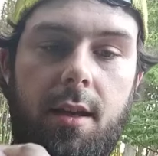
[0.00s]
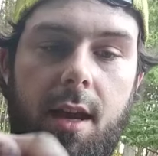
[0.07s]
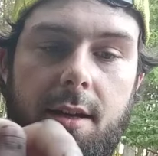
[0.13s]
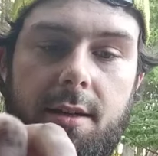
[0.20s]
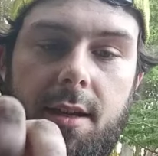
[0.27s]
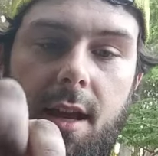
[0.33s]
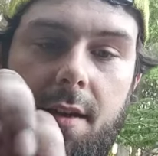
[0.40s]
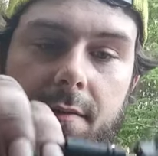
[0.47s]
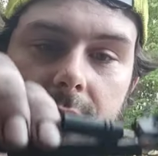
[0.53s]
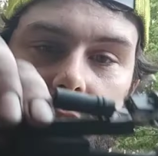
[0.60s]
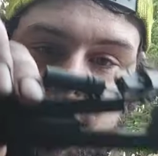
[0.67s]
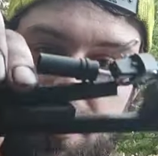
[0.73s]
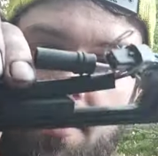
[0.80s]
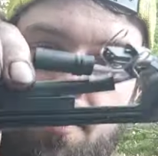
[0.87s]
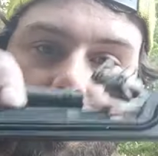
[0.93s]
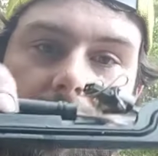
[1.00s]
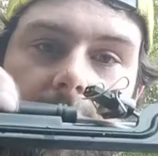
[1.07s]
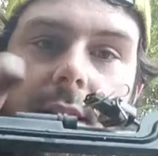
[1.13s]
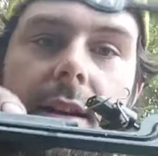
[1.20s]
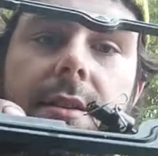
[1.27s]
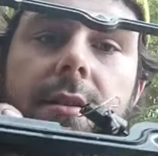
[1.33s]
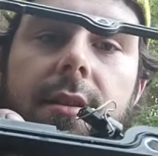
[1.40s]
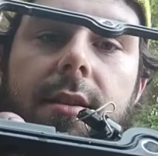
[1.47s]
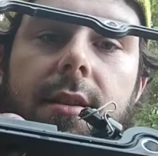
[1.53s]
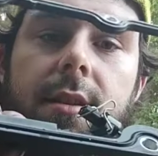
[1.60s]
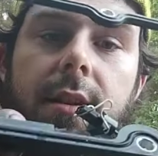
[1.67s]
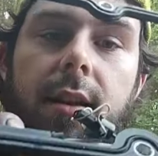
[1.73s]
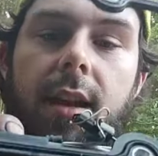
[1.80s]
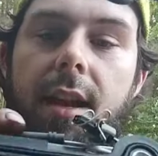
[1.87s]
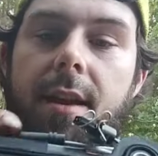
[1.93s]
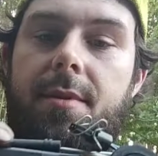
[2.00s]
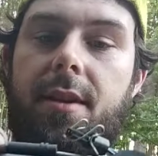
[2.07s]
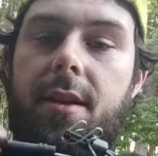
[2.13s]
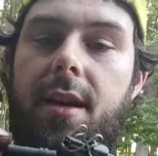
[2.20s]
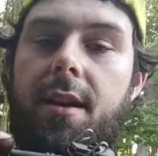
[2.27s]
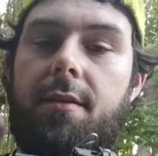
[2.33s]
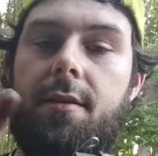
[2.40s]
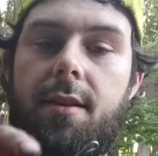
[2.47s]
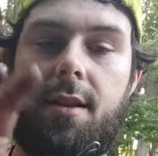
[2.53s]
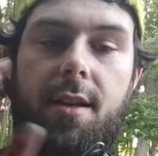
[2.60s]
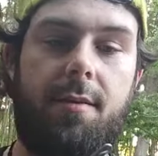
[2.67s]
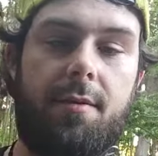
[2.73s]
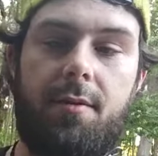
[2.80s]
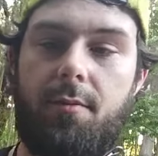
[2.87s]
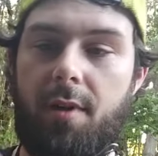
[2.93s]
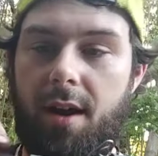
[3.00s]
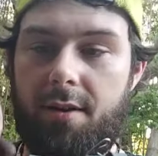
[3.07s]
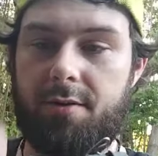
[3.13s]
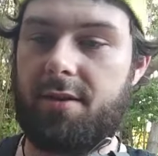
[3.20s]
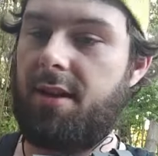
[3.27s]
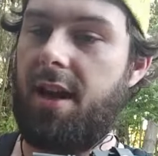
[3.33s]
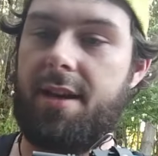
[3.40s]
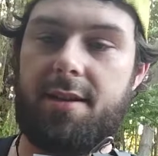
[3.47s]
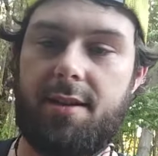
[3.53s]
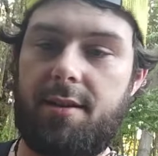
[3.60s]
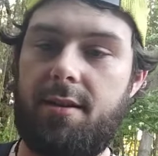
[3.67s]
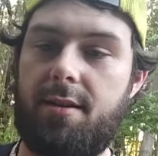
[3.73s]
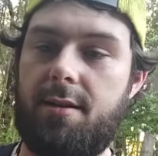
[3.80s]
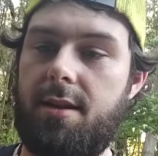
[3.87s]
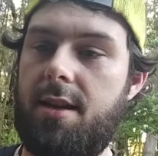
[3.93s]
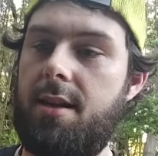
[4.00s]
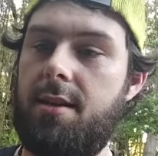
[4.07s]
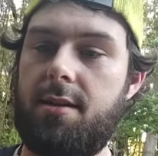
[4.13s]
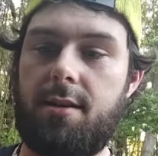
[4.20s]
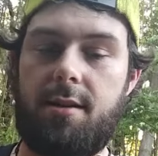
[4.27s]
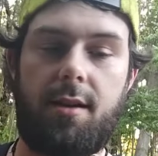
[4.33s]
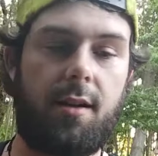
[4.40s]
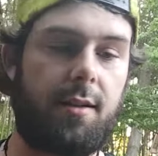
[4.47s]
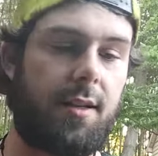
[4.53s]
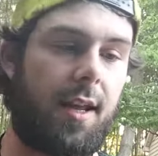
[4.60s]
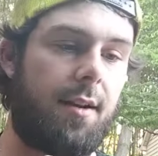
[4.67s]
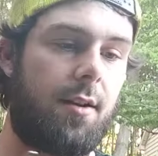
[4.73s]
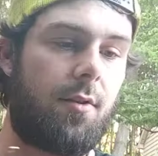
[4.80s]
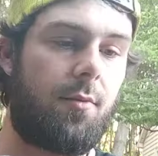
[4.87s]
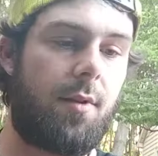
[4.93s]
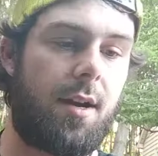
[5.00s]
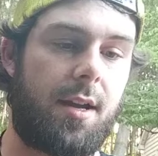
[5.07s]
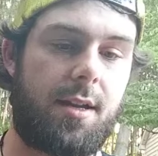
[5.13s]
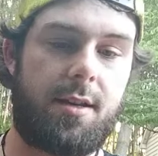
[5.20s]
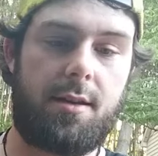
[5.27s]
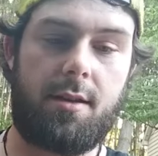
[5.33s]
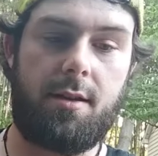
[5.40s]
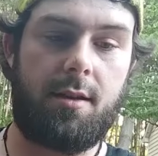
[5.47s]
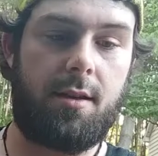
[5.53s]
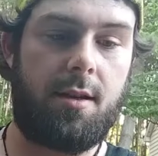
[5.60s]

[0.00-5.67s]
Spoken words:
actually have this where it actually clamps together to keep the wires nice and neat and tucked out of the way.